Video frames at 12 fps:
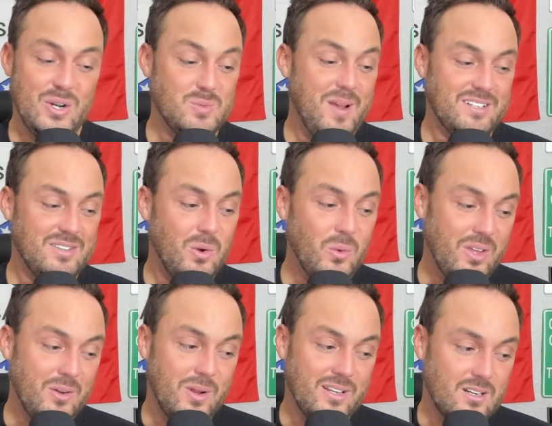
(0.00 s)
goes back to the whole
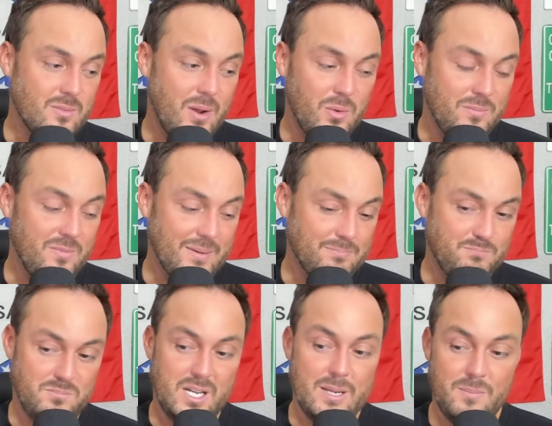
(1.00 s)
thing when I talked about with like
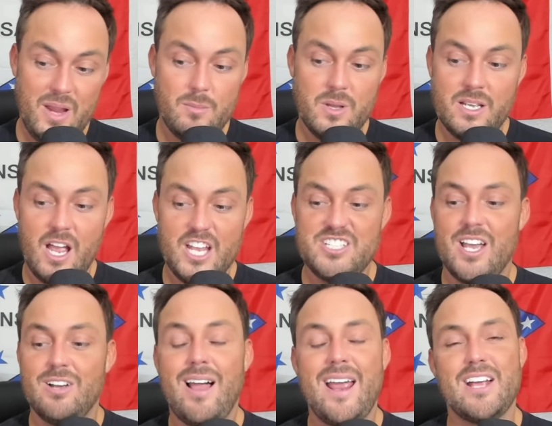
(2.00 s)
playing Bama.
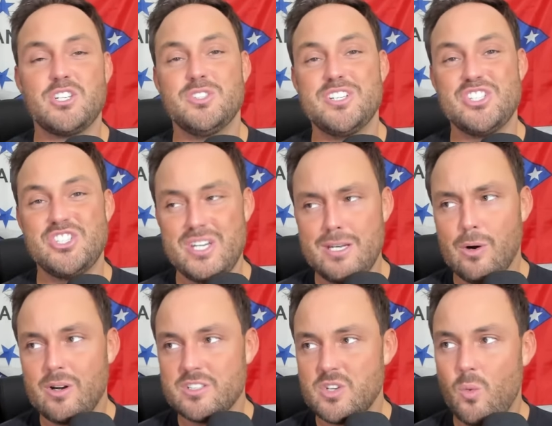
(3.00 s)
Until I actually see
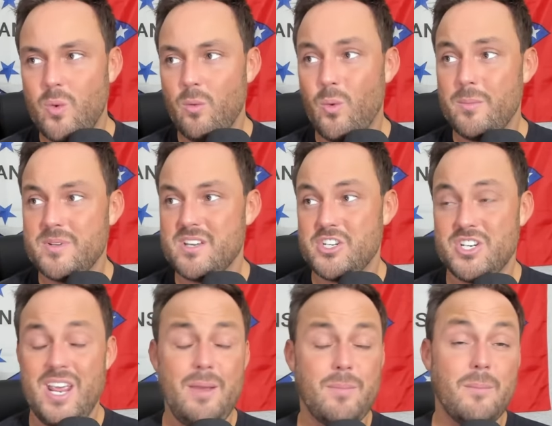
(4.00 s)
Arkansas win a one-possession
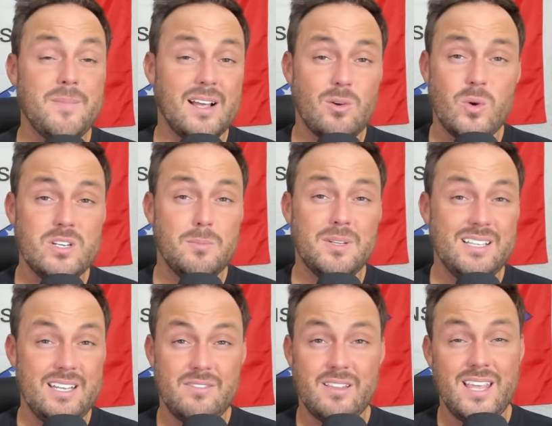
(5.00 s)
game, I'm not going to
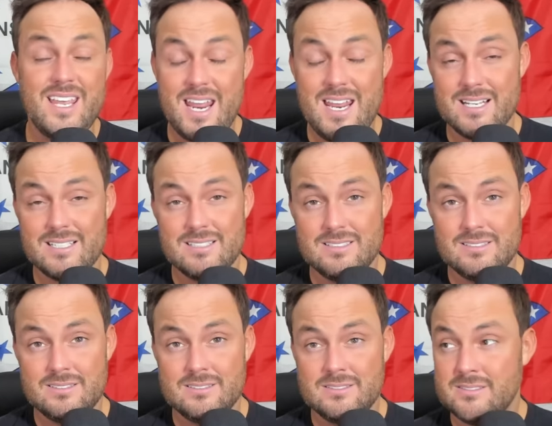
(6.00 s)
believe that they can.
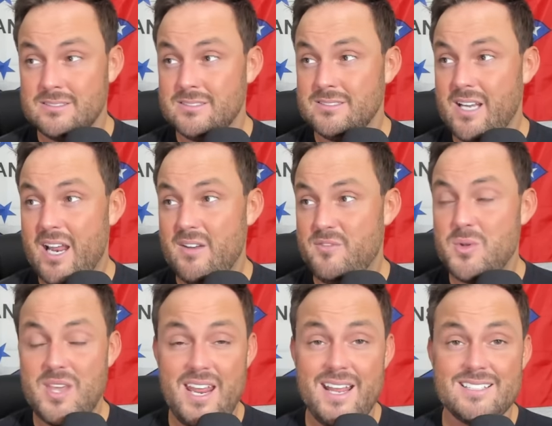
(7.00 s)
And if you
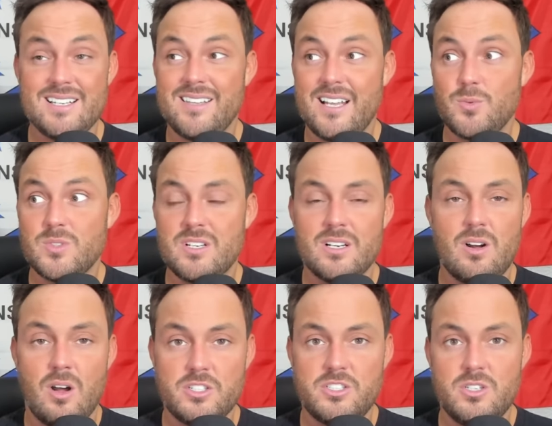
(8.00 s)
can't, that's what's going to
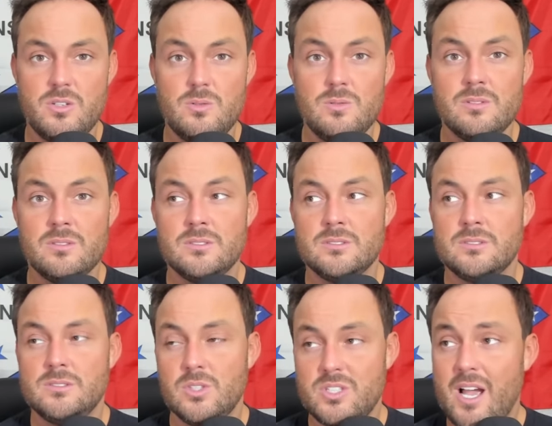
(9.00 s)
cost you
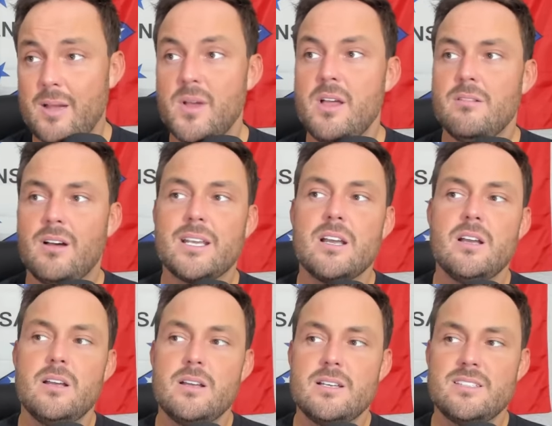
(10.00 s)
your time. Like,
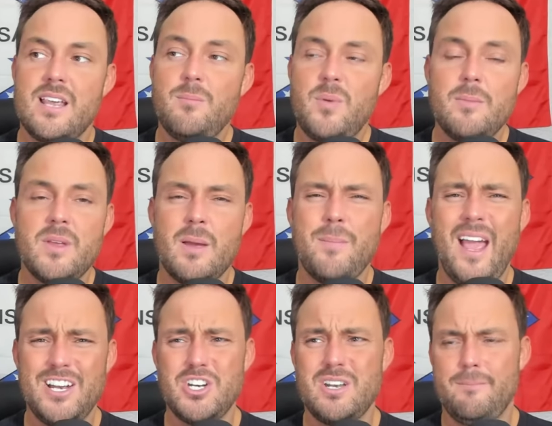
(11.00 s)
Sam Pittman,
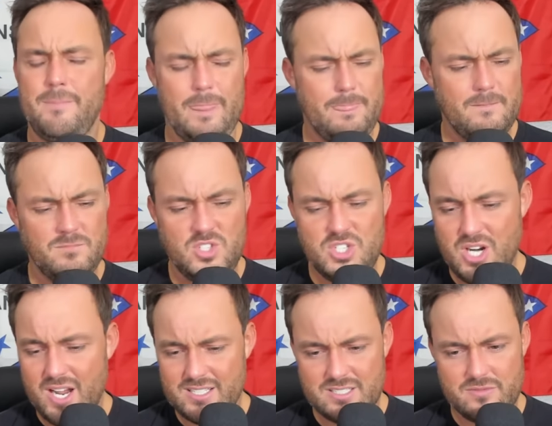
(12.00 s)
imagine,
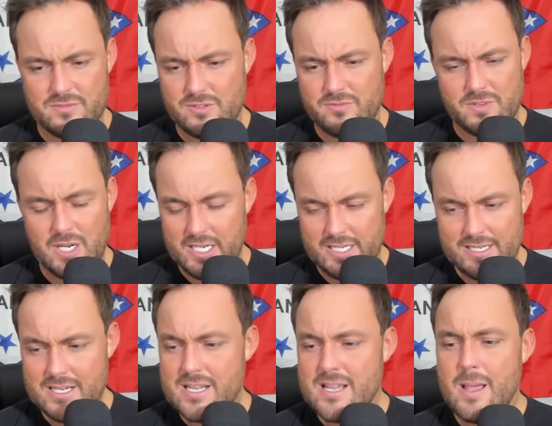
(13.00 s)
just for fun,
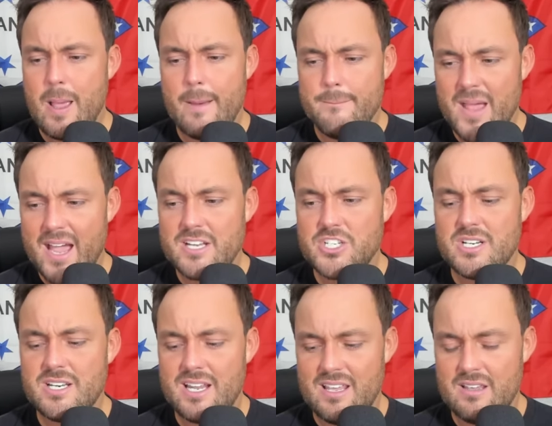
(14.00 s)

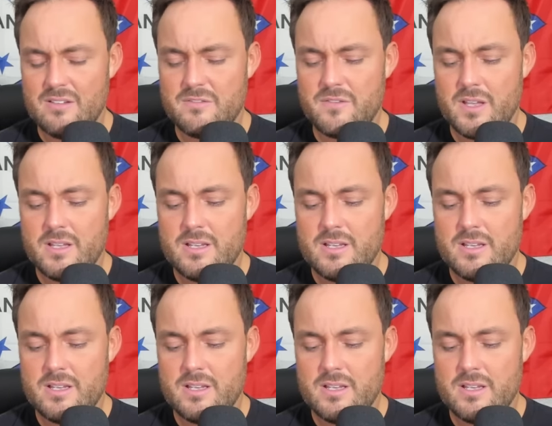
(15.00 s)
imagine if